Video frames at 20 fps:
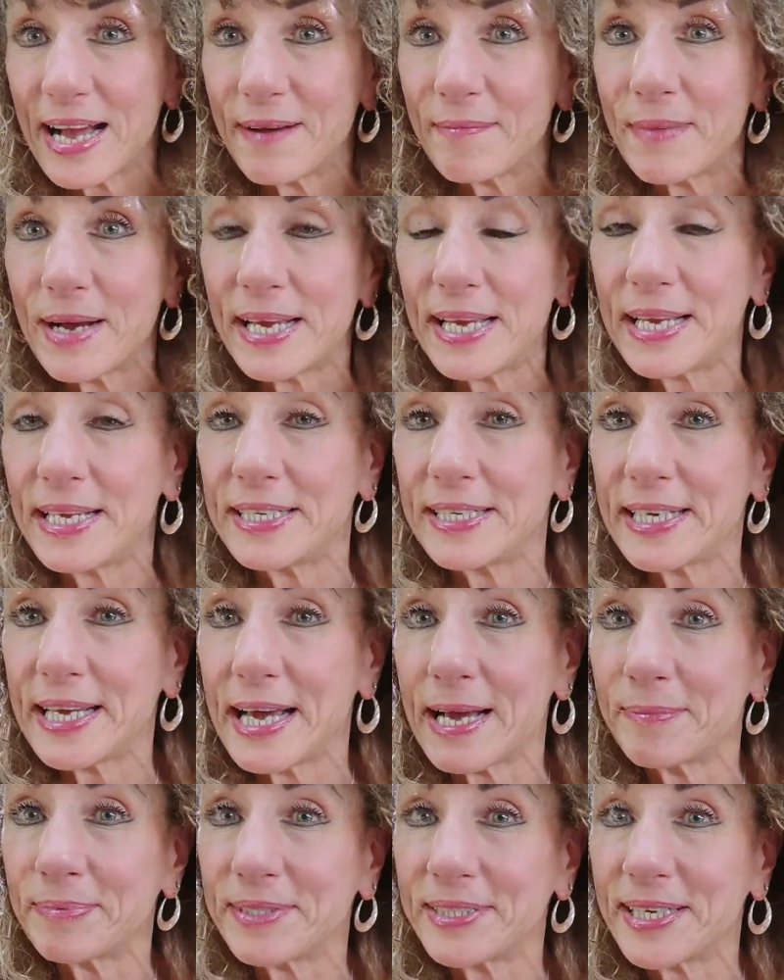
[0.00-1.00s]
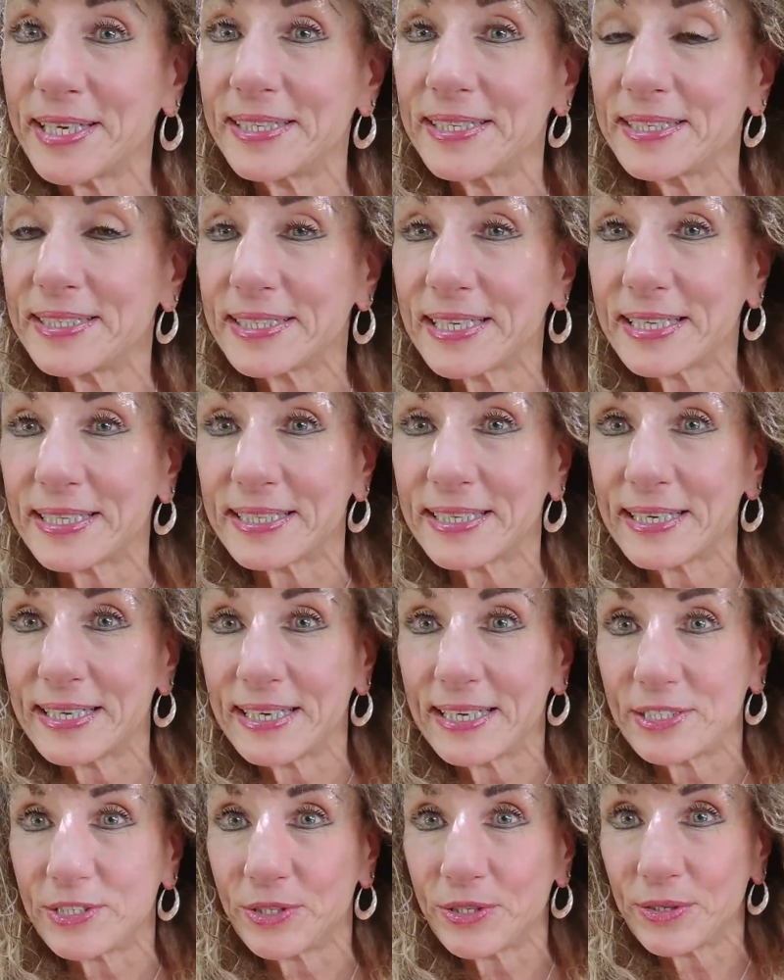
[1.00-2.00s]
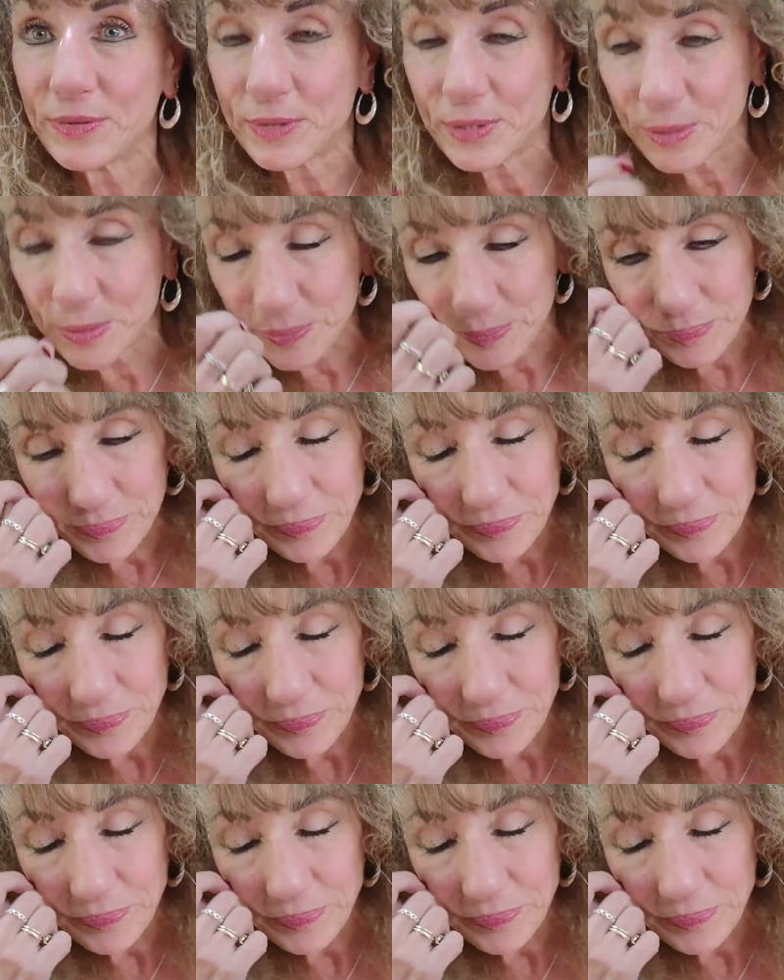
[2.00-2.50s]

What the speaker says: My handicapped son is like a 2-year-old.